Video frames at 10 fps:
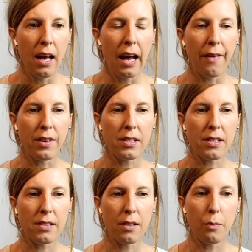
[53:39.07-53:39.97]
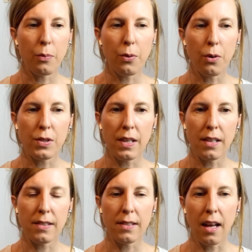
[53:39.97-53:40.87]
And this is a
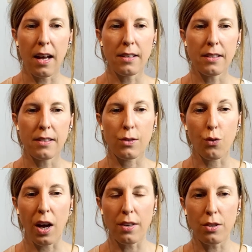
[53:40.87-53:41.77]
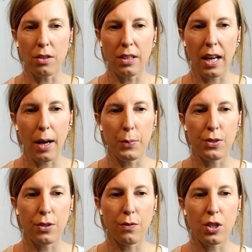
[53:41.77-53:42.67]
process that is gradual, it
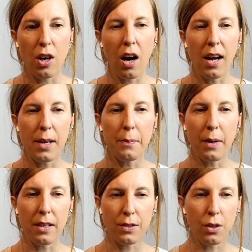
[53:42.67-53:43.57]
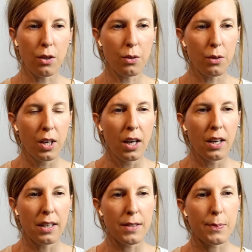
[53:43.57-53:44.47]
happens over time, so
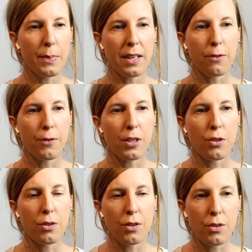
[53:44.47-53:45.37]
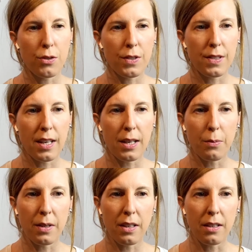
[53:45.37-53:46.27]
it's beneficial to stay
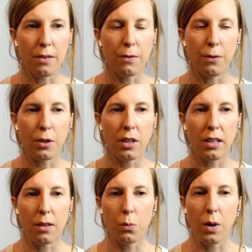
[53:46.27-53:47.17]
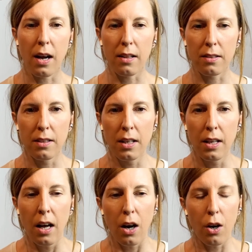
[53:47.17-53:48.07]
with it for a little while.
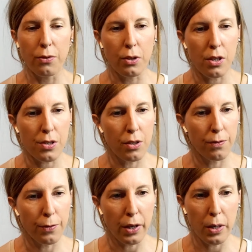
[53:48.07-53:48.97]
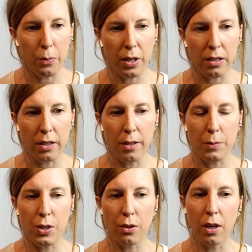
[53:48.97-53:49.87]
Of course, you're very welcome
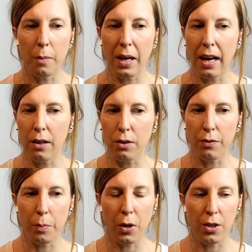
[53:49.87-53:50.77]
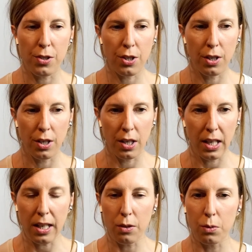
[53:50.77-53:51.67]
to come out of a posture
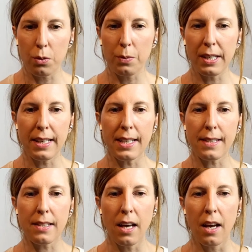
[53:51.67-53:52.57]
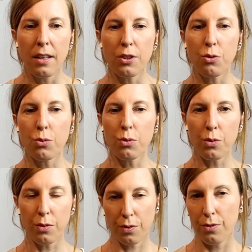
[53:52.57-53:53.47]
early, always.
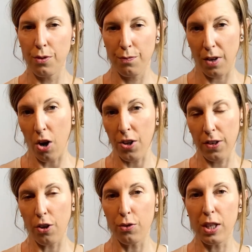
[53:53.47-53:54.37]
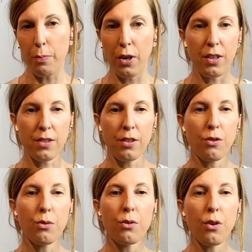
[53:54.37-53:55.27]
You are the only person
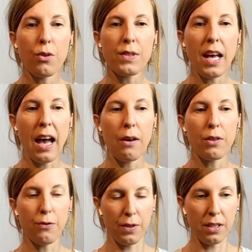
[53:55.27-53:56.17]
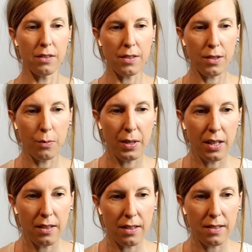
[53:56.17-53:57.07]
who knows how it feels to be
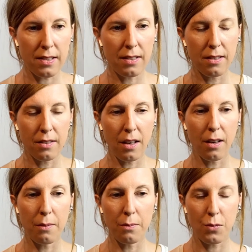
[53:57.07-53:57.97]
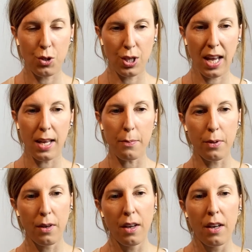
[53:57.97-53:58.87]
in this shape,
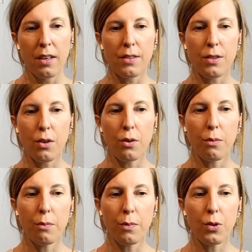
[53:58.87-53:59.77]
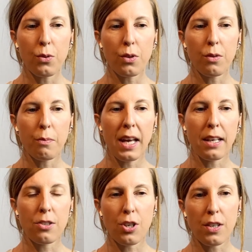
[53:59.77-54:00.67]
so you can
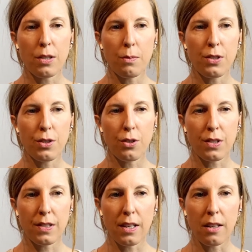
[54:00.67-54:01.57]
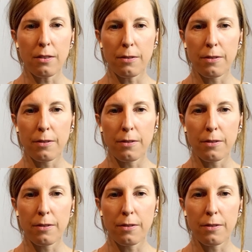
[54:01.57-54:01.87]
make adjustments yourself.